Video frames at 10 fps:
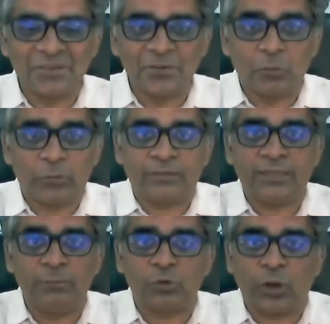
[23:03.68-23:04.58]
We
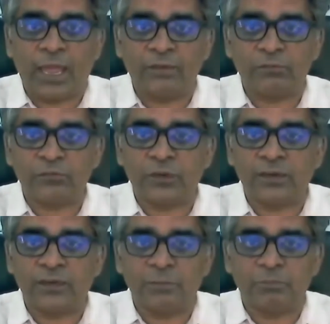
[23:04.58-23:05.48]
seem to have
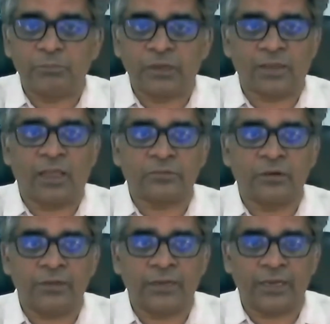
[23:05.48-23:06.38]

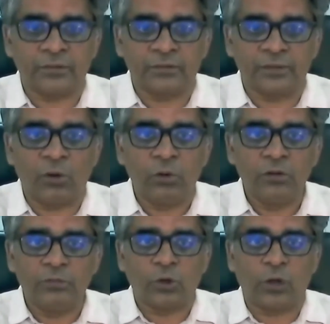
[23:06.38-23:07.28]
disastrous relations now
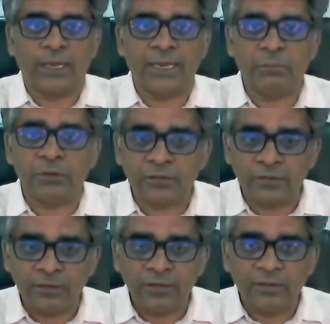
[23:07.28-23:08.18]
with all our
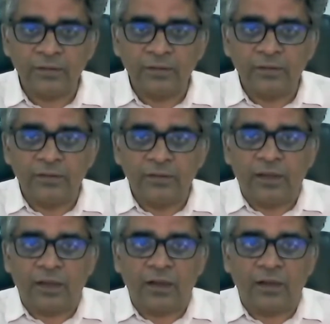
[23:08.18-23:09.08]
neighbors.
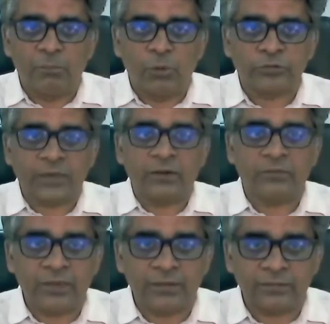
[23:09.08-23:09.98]
Most
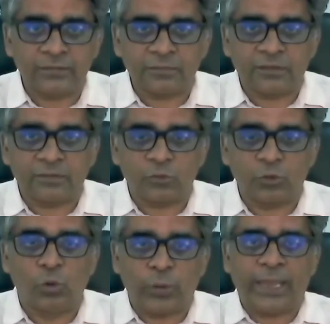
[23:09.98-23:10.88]
countries
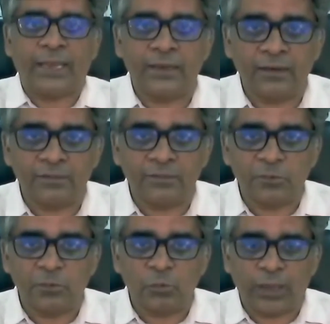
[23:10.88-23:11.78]
do well
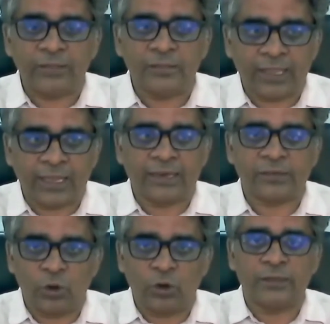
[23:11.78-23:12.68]
when they get
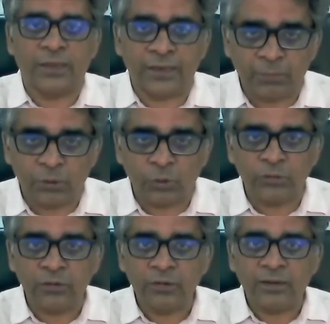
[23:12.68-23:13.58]
along in their neighborhood,
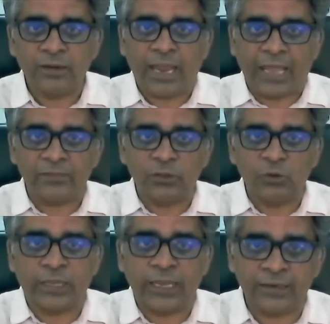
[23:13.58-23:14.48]
and the
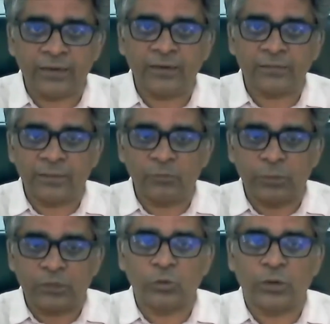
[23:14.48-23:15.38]
UK and India seem to
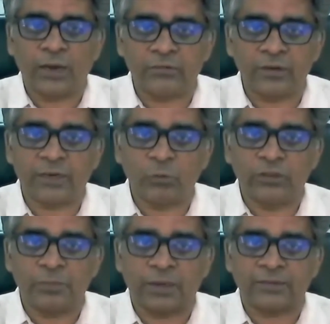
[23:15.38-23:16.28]
be two countries that are doing
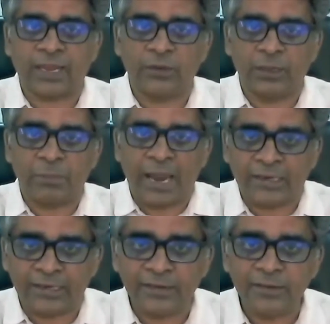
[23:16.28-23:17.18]
spectacularly
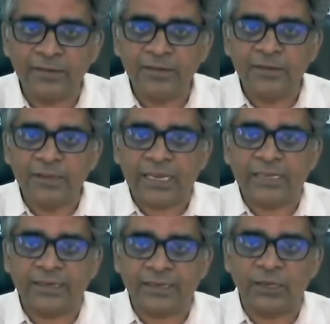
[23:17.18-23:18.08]
badly
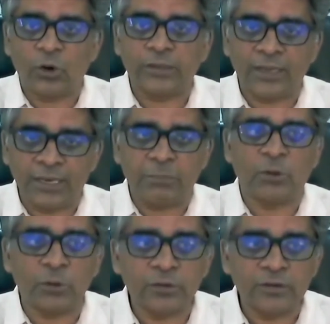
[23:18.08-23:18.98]
in getting along their neighborhood.